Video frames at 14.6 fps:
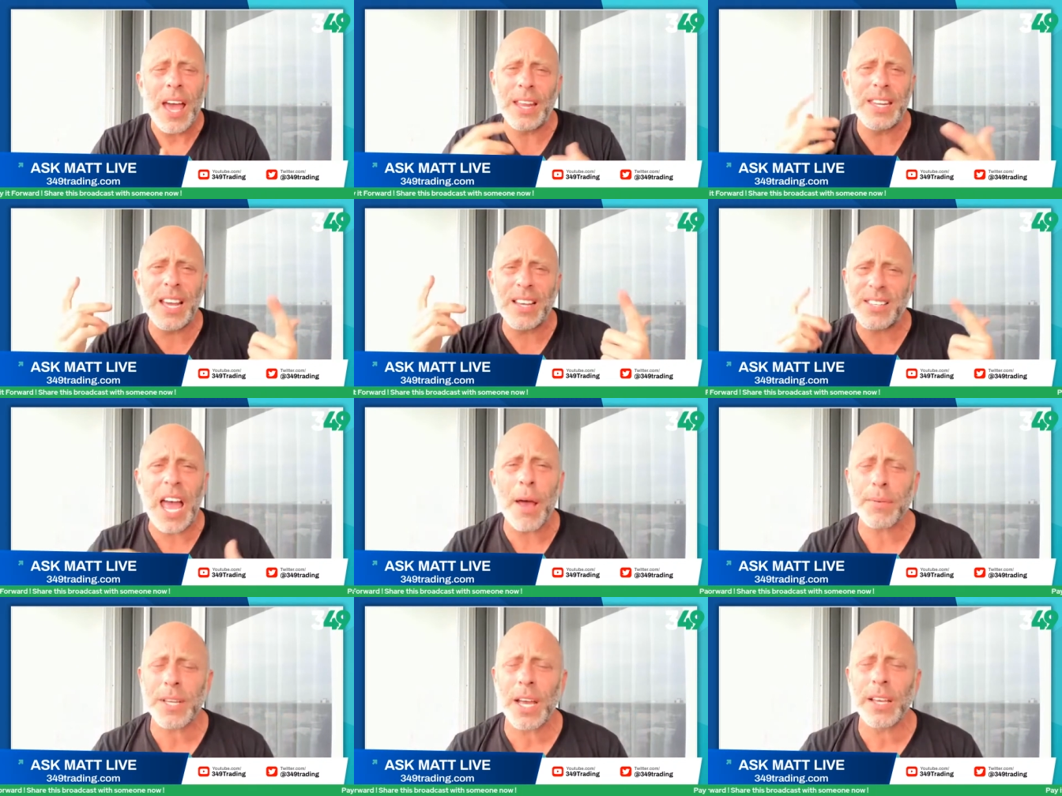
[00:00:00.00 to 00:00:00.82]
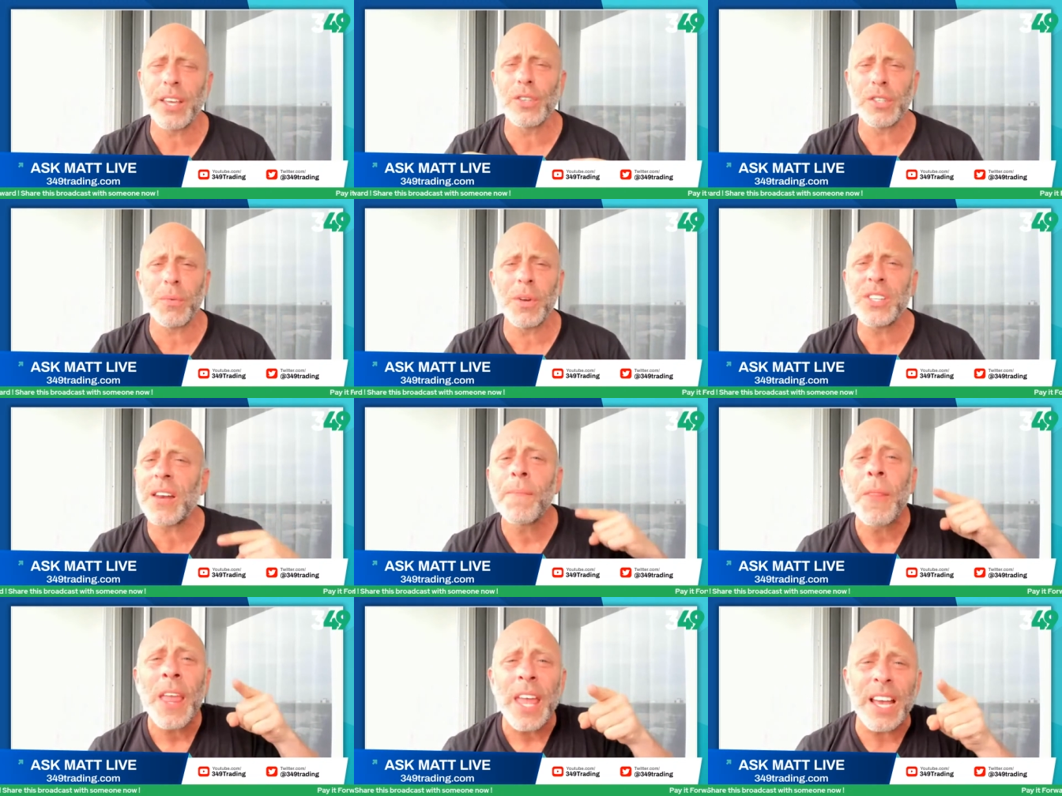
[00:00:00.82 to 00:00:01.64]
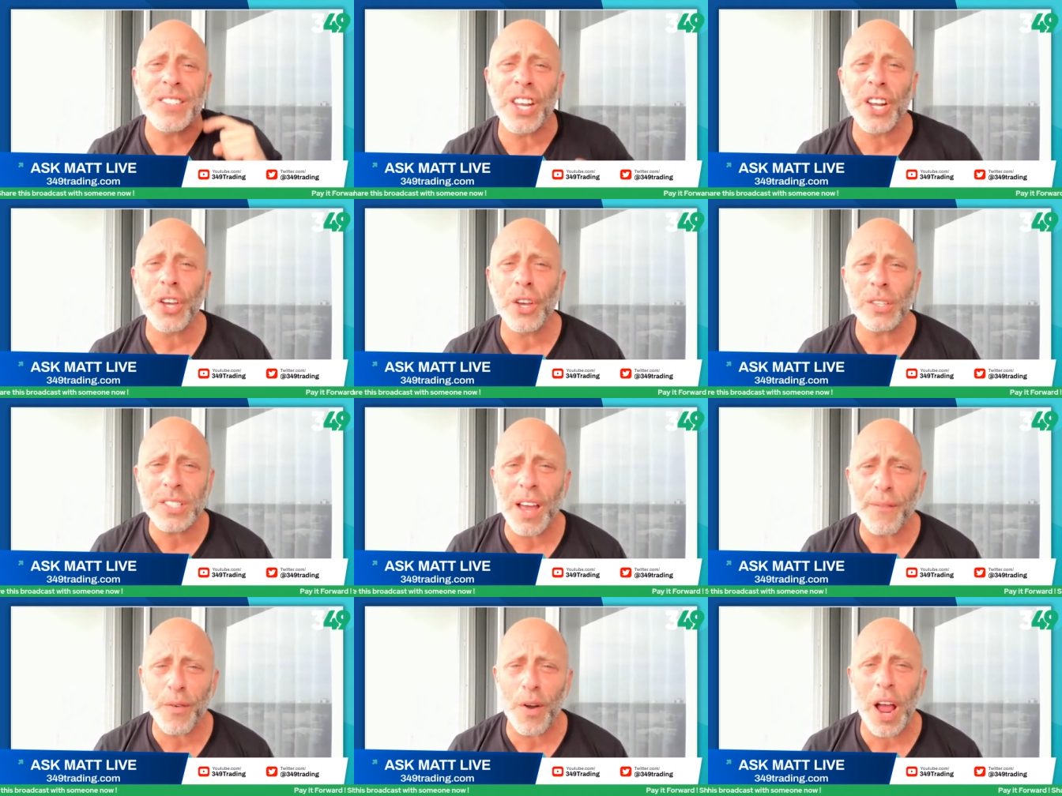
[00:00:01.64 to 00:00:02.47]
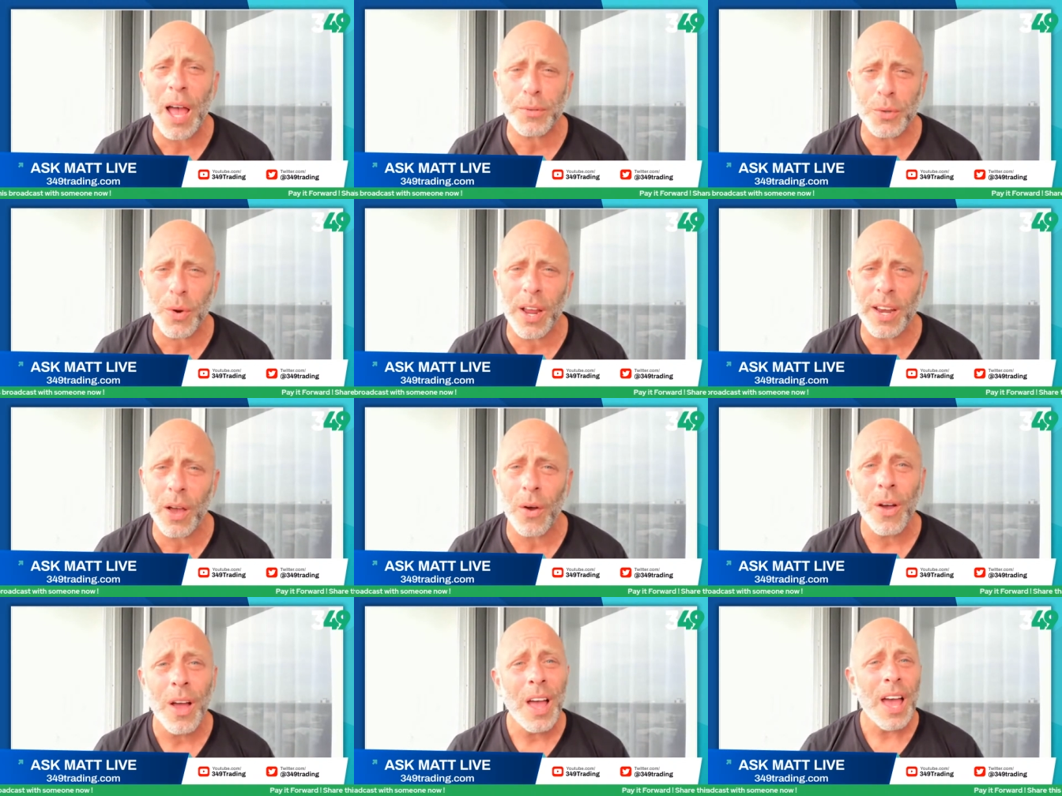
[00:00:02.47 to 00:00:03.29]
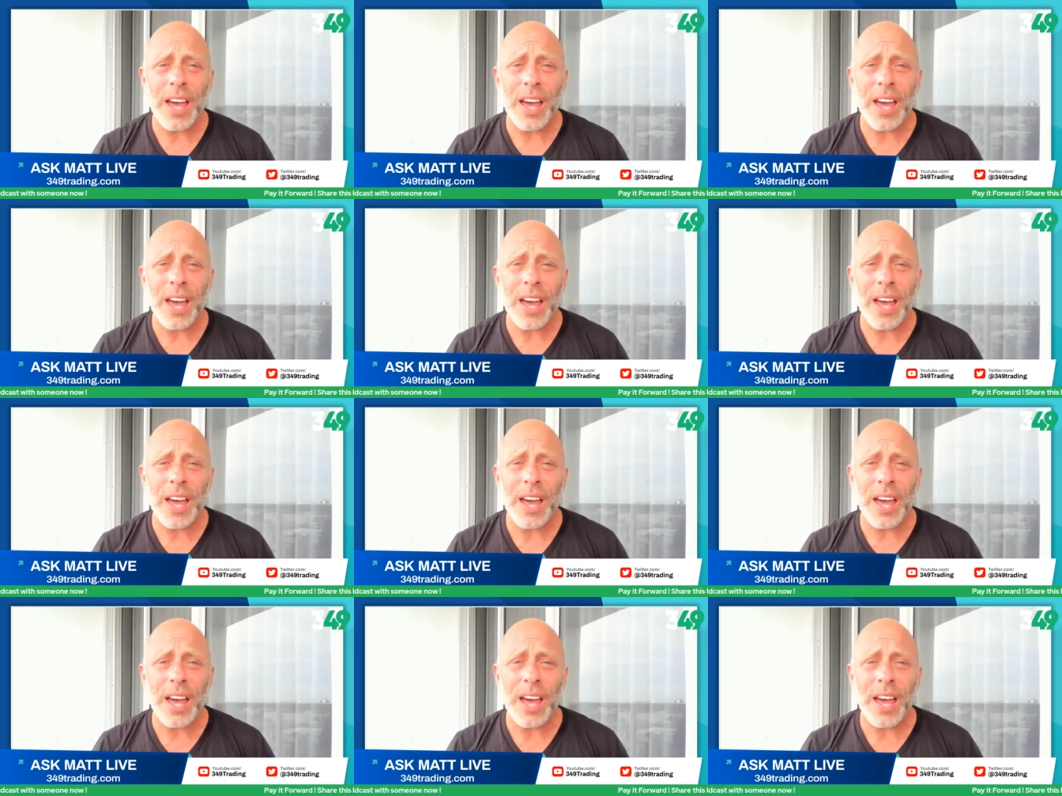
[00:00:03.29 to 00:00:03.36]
And yes, apps got killed. Somebody said, is it a good time for apps right now?